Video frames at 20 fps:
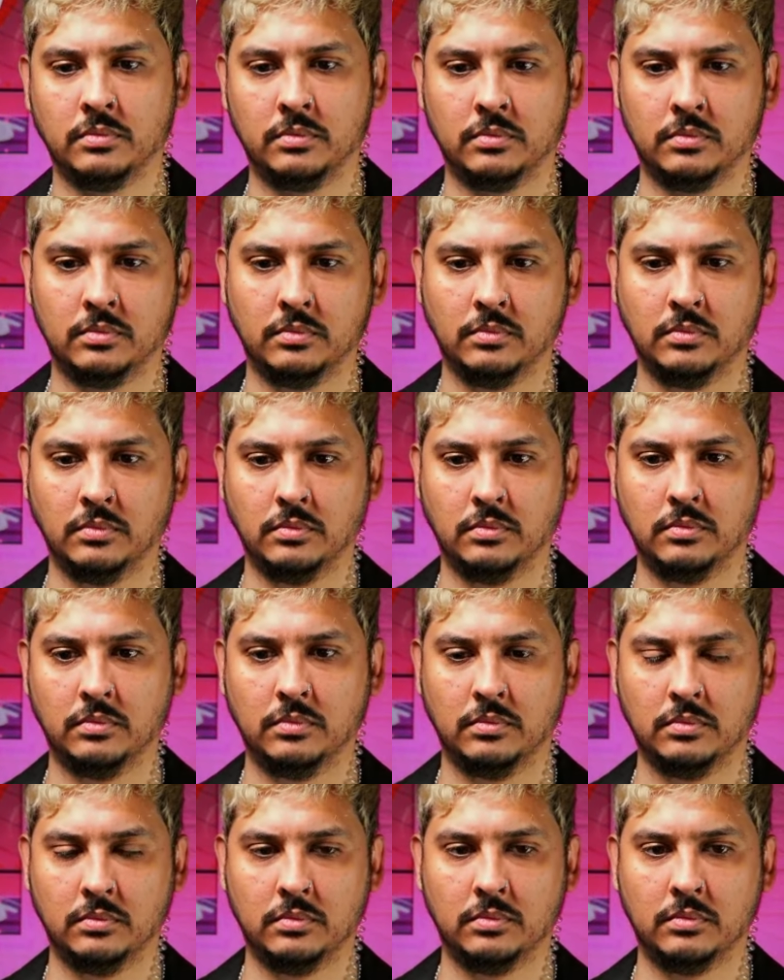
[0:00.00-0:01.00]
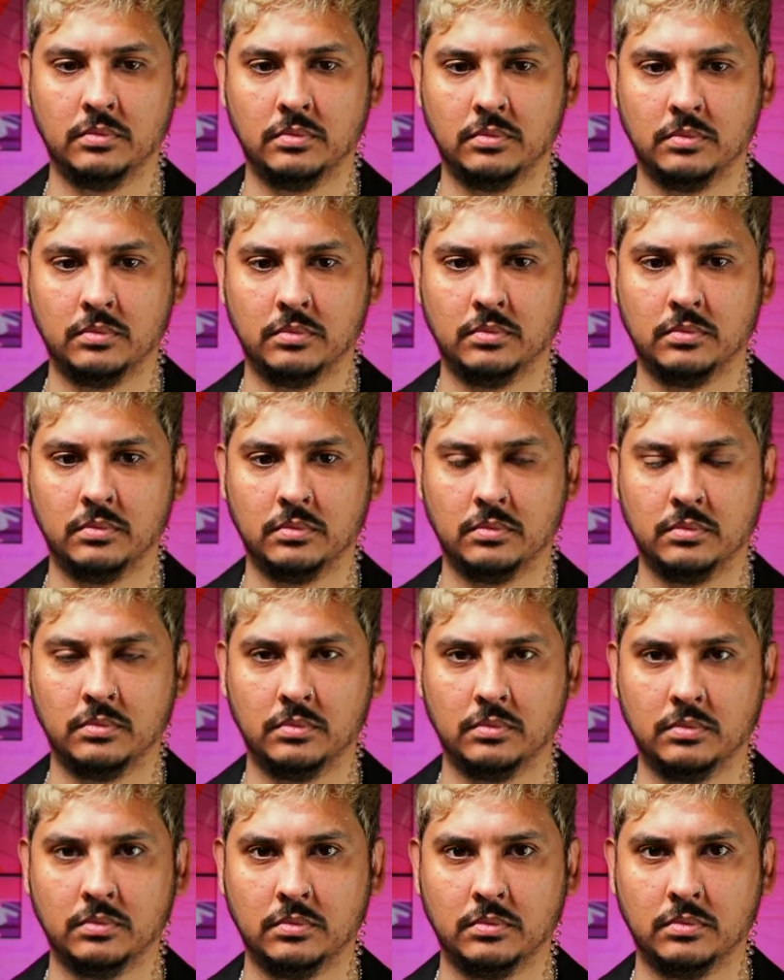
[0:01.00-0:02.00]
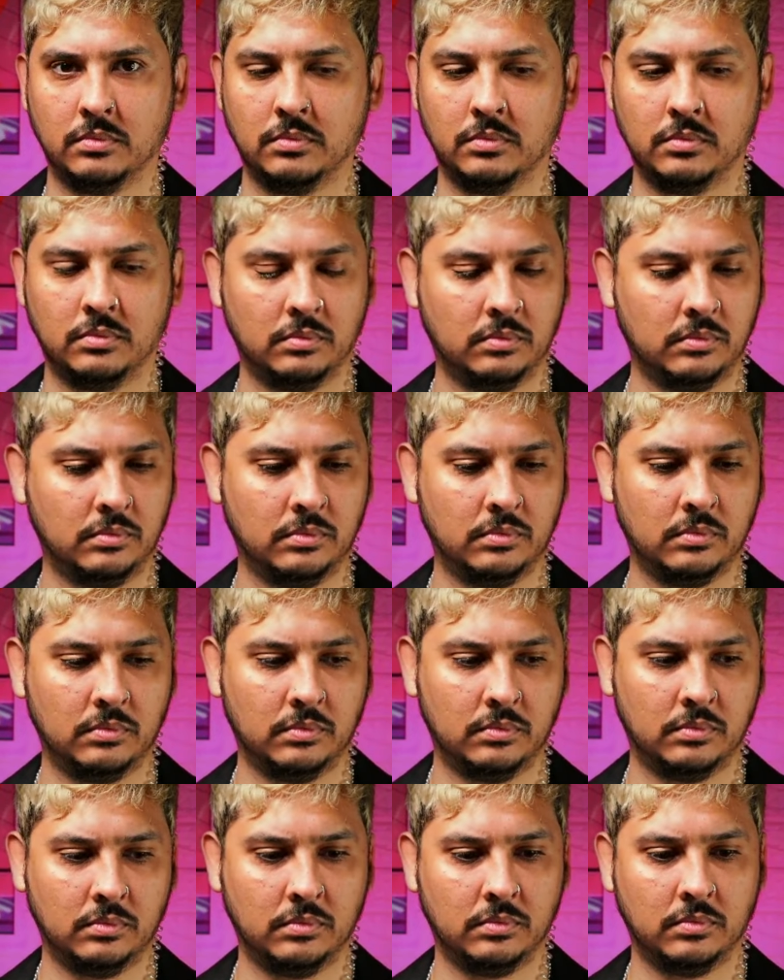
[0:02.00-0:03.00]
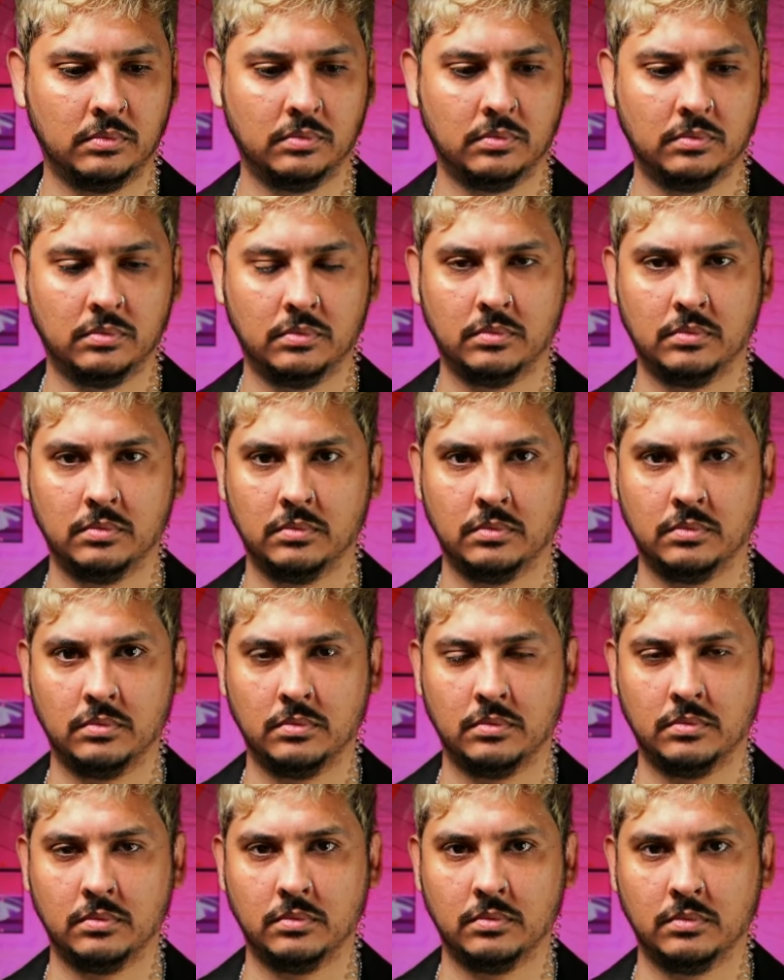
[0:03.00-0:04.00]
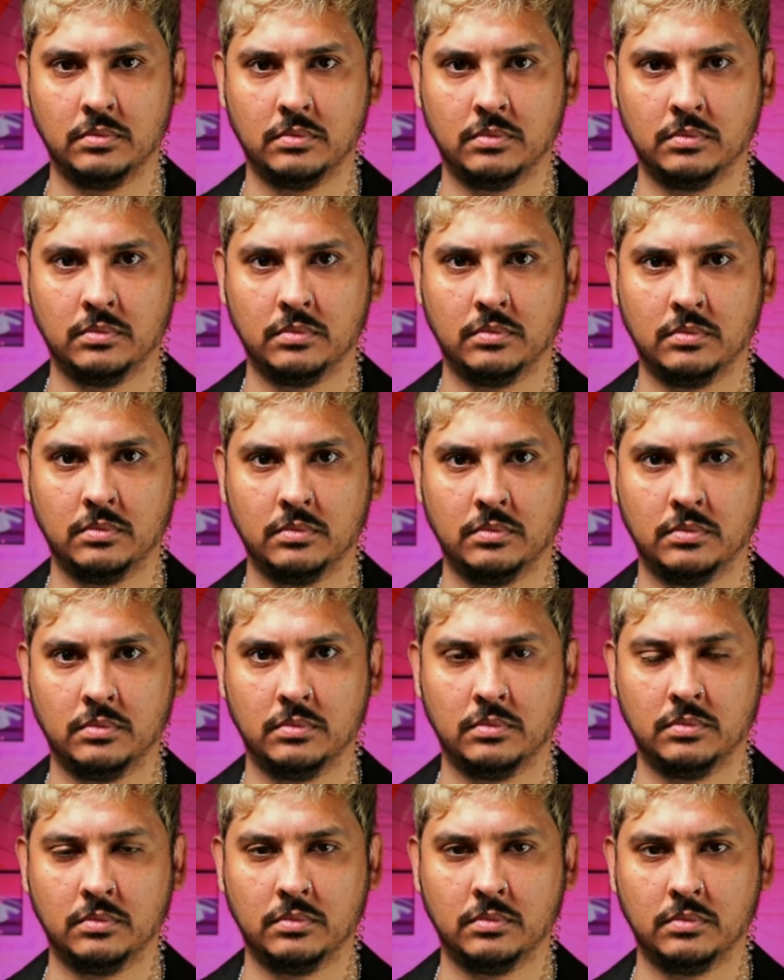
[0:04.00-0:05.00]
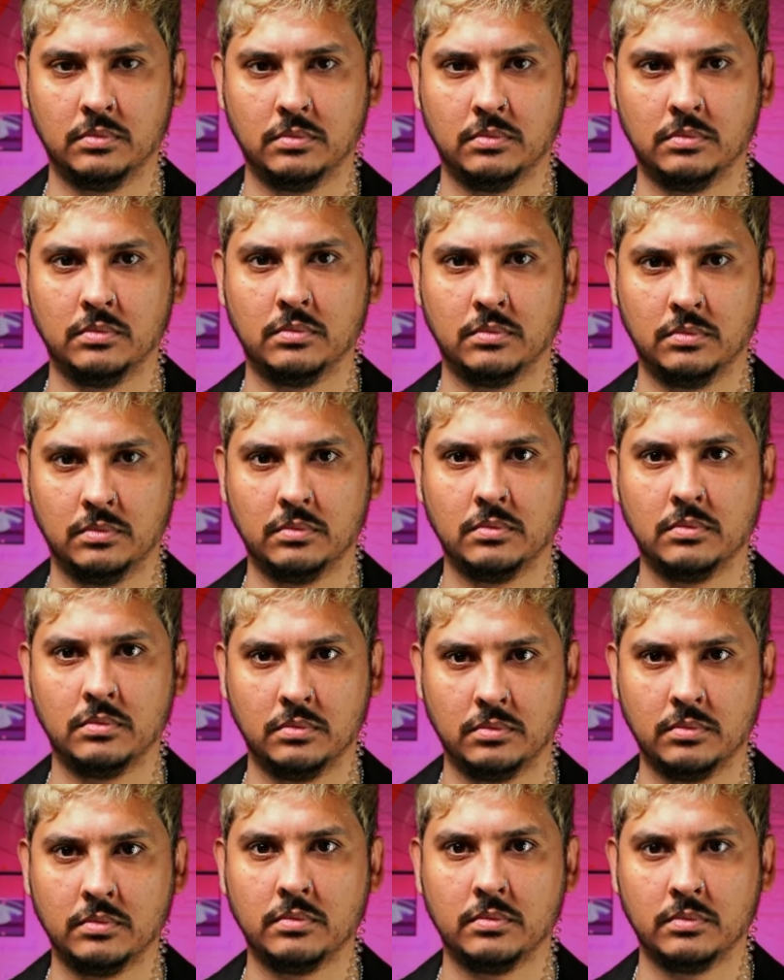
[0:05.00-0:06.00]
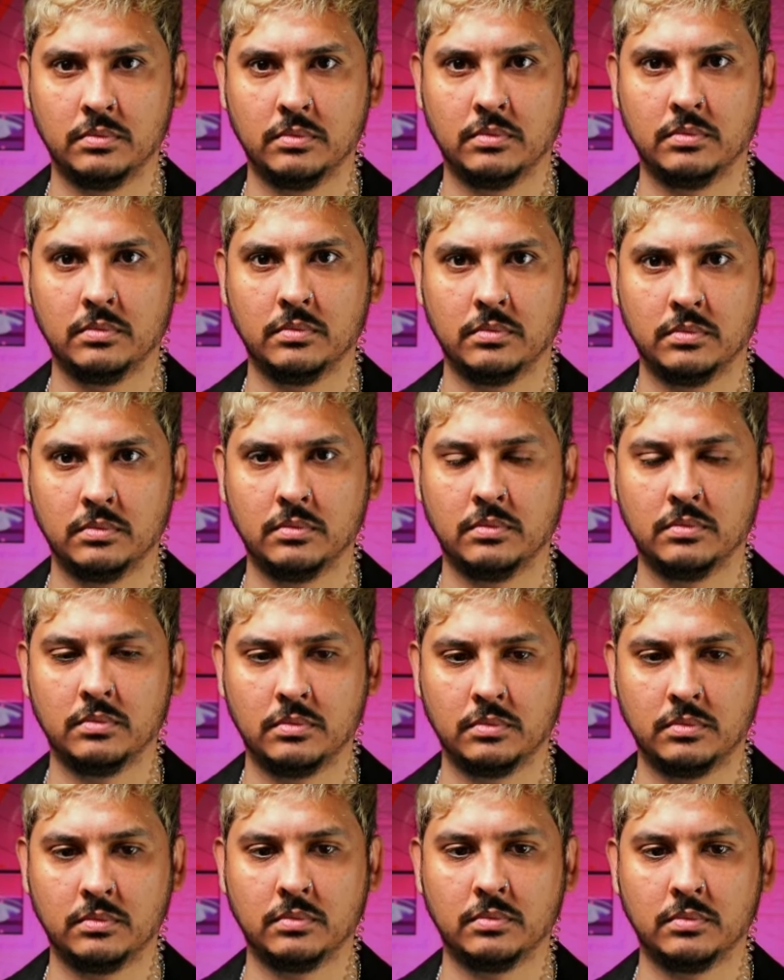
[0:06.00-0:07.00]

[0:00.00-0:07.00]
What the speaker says: This person isn't speaking.